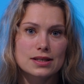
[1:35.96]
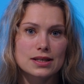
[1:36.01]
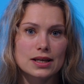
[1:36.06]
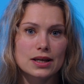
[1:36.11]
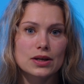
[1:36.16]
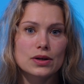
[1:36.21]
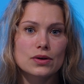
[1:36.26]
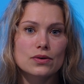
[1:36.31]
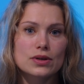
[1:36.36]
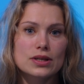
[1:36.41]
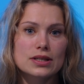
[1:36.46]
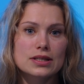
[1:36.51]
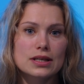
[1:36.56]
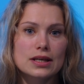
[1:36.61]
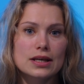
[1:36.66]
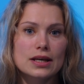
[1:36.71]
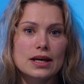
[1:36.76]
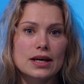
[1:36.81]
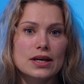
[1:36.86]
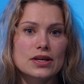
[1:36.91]

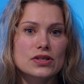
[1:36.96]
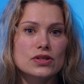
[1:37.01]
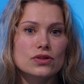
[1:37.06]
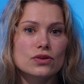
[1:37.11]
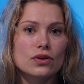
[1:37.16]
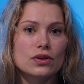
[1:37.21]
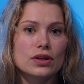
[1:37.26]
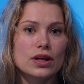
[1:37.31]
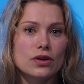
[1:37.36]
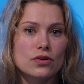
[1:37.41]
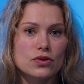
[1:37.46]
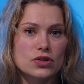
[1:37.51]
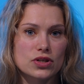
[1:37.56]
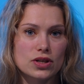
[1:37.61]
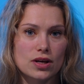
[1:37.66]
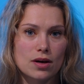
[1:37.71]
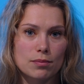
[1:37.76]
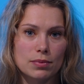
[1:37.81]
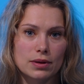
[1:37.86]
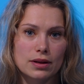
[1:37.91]
Security is
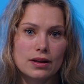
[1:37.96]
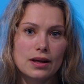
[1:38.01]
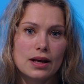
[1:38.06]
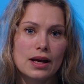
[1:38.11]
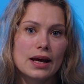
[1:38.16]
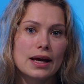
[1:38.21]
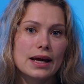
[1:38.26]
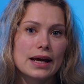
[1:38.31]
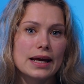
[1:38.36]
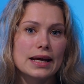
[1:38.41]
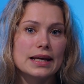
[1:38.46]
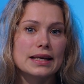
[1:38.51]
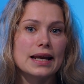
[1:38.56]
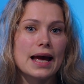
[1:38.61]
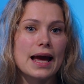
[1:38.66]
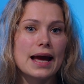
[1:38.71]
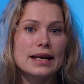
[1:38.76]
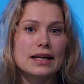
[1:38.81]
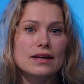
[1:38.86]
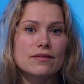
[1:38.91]
non-negotiable in
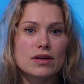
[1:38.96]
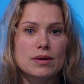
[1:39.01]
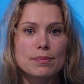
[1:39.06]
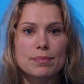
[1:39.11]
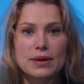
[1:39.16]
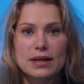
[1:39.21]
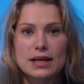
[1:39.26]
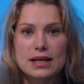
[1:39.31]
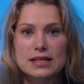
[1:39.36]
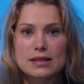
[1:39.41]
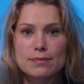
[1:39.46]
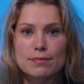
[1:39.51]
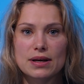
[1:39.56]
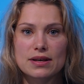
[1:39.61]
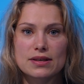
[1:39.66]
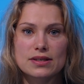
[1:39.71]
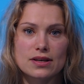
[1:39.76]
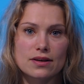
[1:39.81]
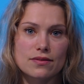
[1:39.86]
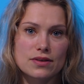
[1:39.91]
any VPS
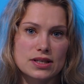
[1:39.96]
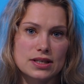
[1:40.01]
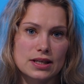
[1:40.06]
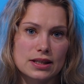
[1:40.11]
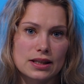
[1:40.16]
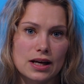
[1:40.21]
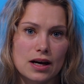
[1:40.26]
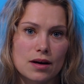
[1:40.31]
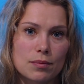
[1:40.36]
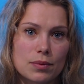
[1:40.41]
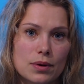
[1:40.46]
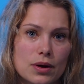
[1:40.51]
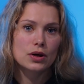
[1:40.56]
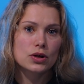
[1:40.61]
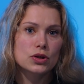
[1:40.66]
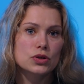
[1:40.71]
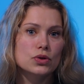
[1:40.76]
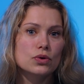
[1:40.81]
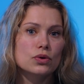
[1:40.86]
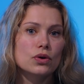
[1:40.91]
mail server setup.
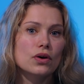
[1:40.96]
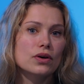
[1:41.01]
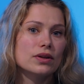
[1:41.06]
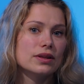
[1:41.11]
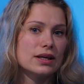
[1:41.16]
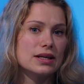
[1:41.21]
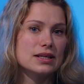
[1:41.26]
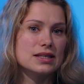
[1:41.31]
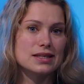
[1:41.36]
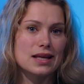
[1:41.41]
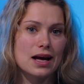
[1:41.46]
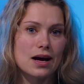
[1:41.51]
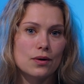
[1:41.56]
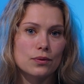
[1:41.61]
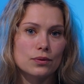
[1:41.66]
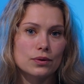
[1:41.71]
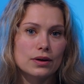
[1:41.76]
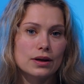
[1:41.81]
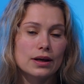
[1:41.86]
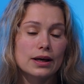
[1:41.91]
To lock things
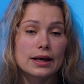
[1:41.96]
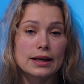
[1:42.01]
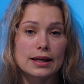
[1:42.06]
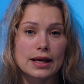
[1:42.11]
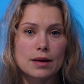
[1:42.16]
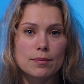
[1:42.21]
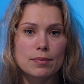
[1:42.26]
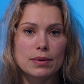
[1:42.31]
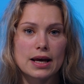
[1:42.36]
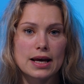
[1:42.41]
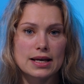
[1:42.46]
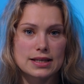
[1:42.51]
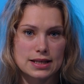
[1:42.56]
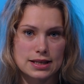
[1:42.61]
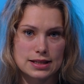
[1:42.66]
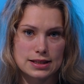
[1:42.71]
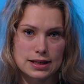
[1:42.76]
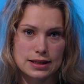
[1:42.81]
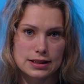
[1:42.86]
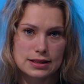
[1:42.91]
down, enable
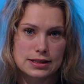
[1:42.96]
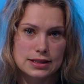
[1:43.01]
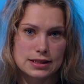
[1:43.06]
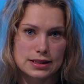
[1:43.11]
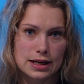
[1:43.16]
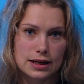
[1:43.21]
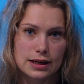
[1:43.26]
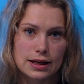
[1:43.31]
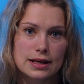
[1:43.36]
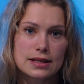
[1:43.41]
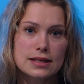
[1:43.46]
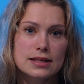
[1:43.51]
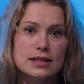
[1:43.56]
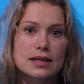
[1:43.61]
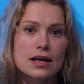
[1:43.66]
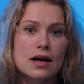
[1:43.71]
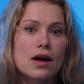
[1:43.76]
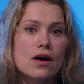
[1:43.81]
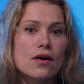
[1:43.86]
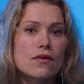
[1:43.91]
SSL
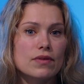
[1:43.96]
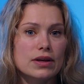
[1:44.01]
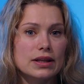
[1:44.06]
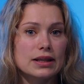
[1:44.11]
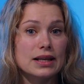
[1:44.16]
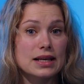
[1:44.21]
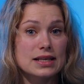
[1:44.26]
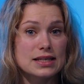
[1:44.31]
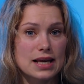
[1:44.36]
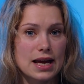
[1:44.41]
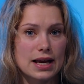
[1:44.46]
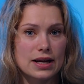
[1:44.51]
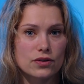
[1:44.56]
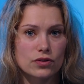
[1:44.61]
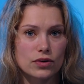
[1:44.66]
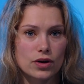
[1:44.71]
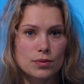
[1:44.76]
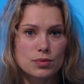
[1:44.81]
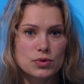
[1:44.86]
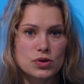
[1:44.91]
TLS with Let's
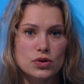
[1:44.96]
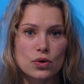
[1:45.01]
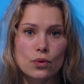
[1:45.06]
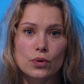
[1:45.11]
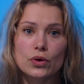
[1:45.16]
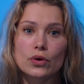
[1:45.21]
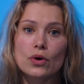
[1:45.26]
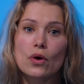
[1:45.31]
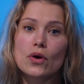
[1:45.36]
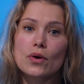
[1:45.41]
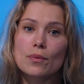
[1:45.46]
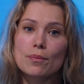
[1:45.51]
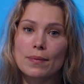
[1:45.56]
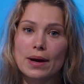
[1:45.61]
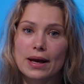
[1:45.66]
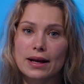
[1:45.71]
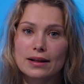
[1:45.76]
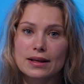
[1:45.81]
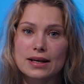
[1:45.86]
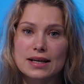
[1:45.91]
Encrypt so your
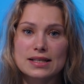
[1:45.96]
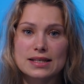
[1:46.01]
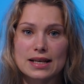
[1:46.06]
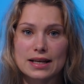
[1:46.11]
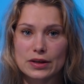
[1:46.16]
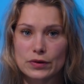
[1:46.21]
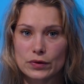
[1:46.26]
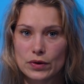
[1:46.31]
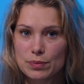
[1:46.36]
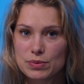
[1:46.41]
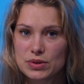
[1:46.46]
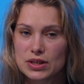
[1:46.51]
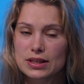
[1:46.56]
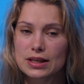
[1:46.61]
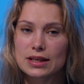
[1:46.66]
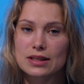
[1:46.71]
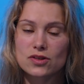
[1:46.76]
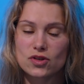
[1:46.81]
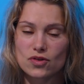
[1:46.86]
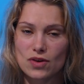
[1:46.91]
mail is
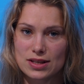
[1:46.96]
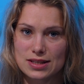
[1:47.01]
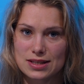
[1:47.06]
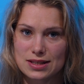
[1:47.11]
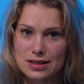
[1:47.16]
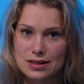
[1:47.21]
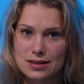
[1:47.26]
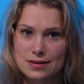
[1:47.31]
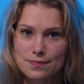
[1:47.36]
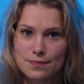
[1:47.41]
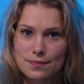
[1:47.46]
encrypted in transit.